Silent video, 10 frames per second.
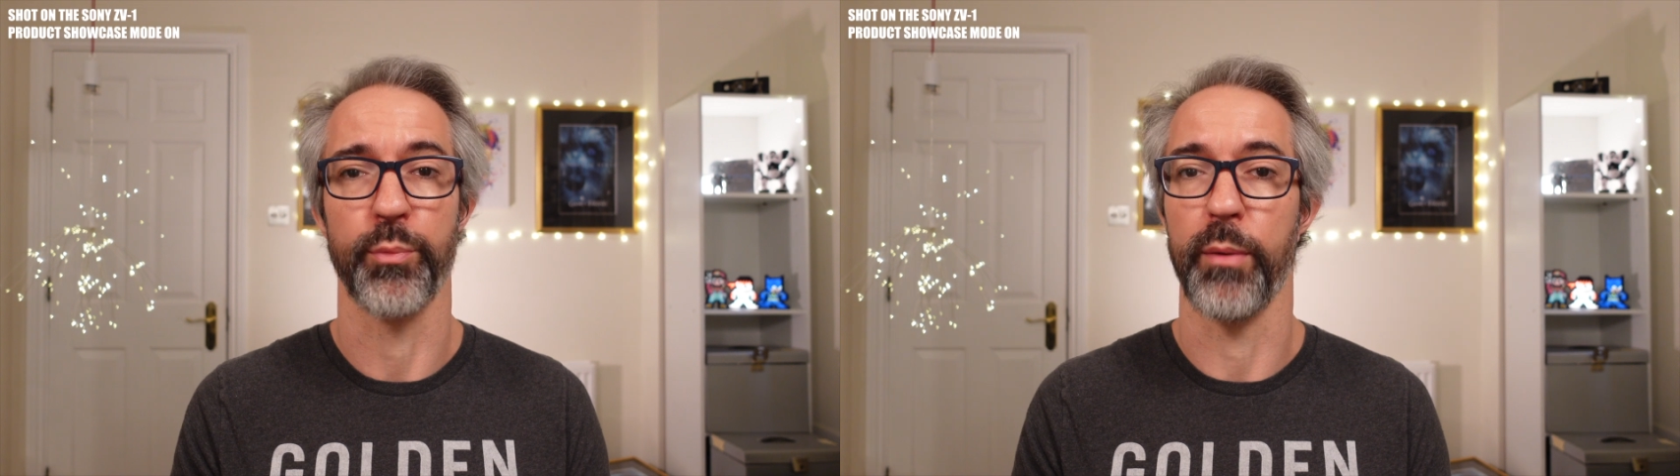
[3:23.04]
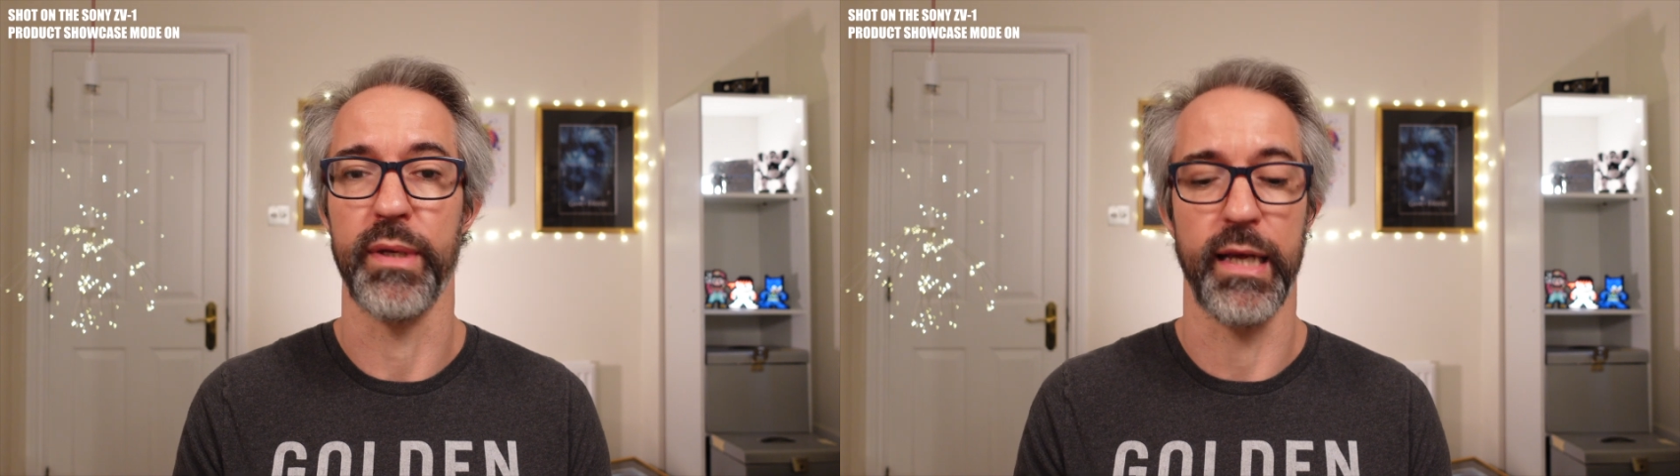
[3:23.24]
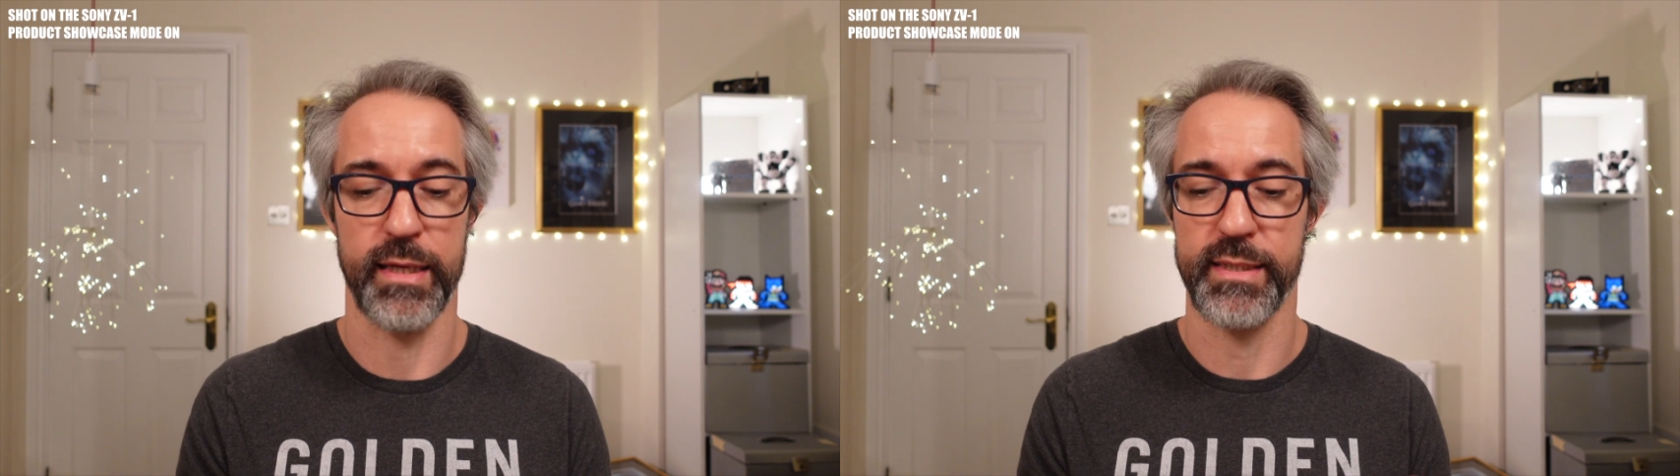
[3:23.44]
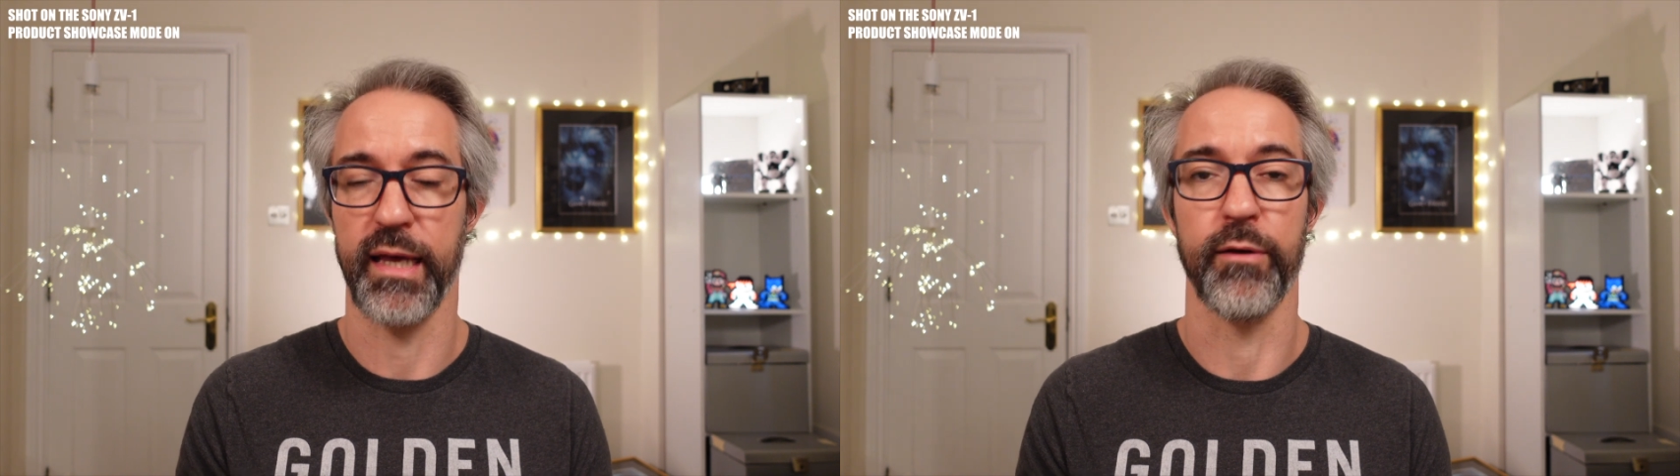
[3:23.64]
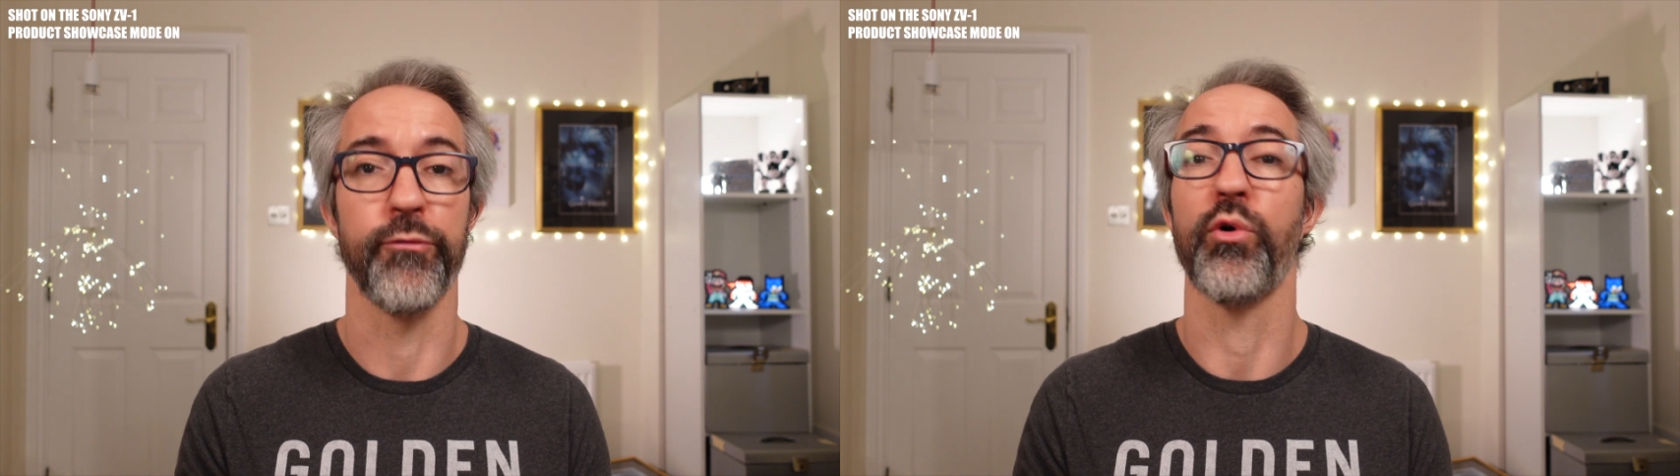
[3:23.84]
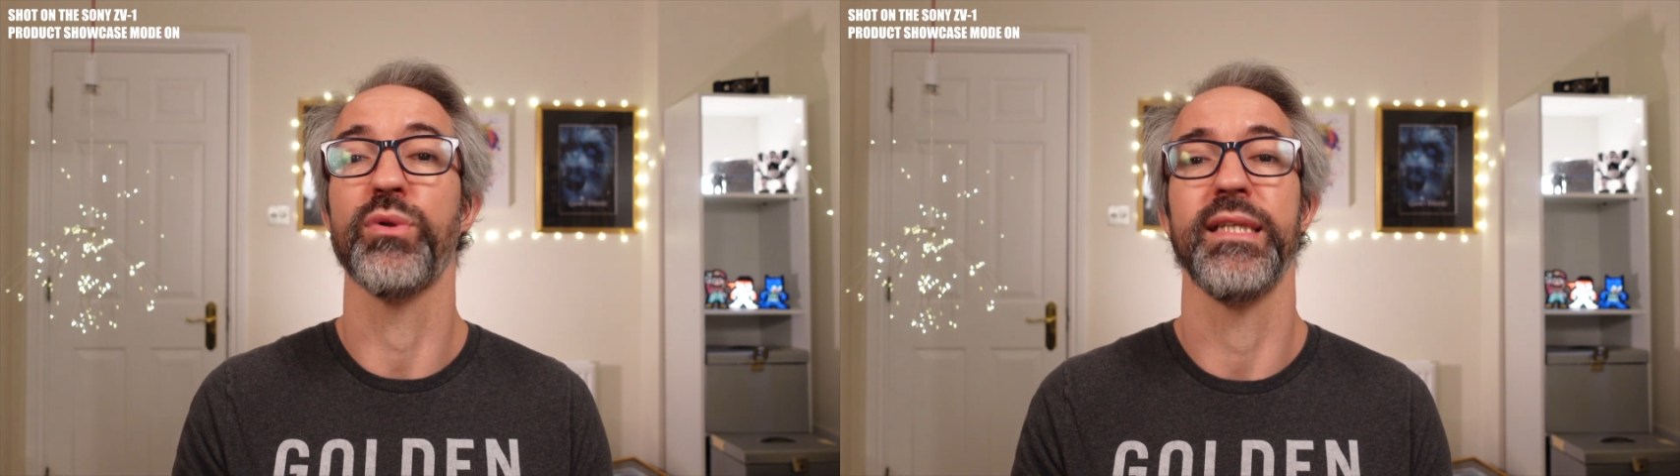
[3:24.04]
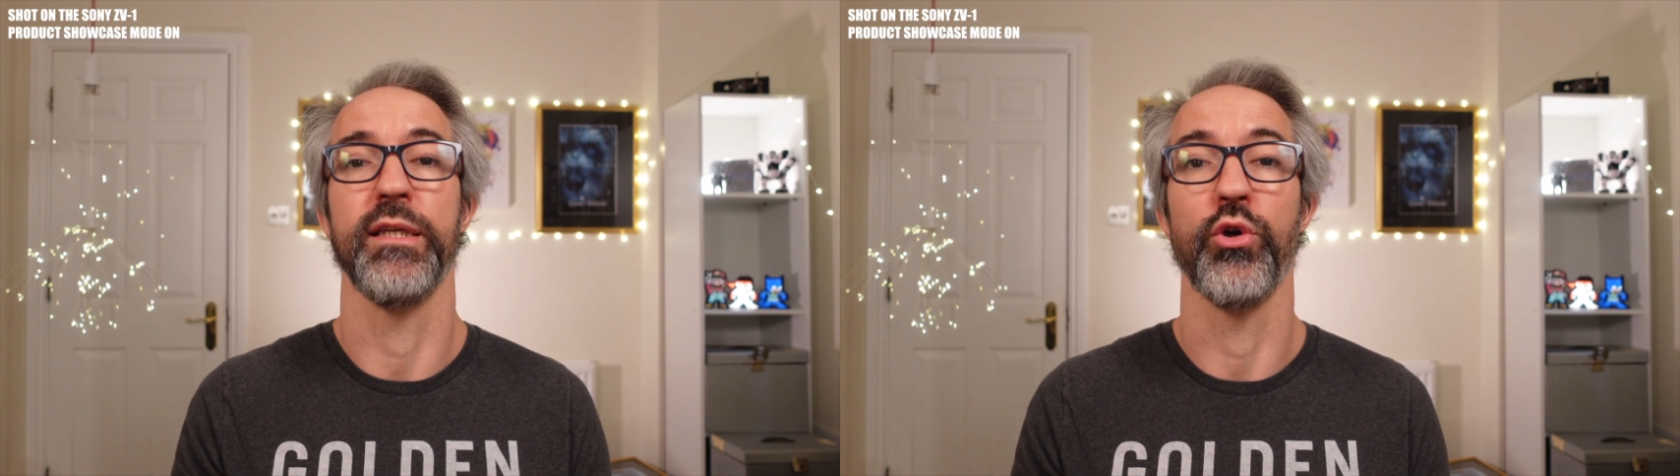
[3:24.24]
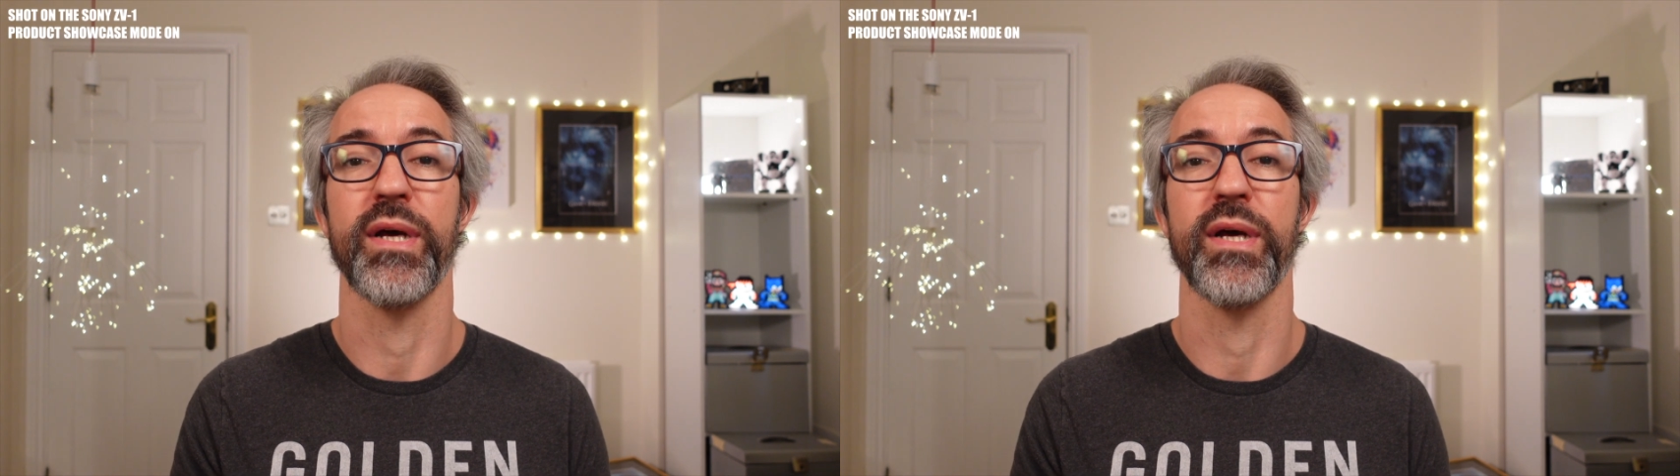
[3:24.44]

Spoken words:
probably less than $40